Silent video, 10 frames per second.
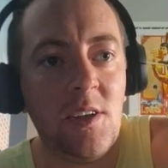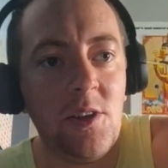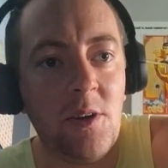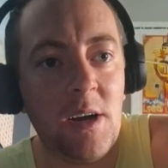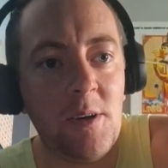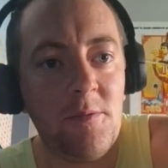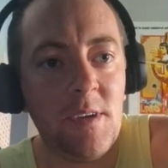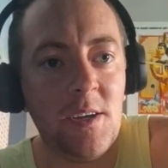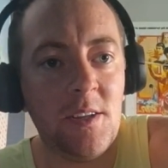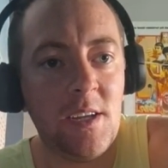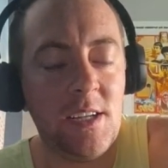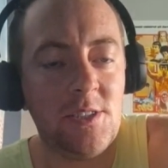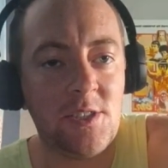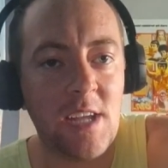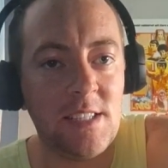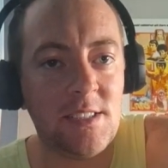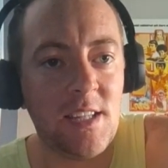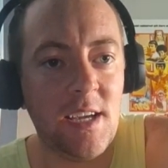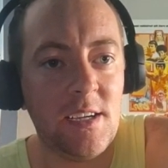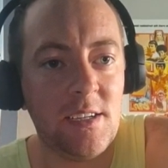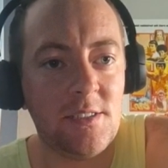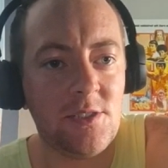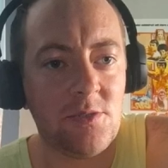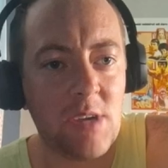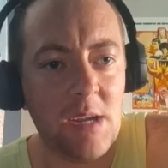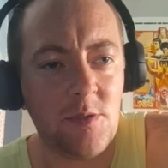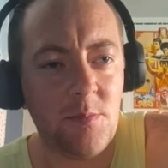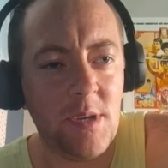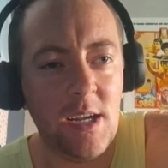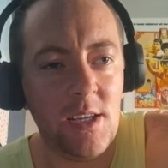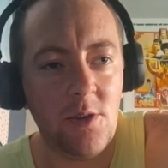You know how I feel, and it just ends there and just keeps repeating.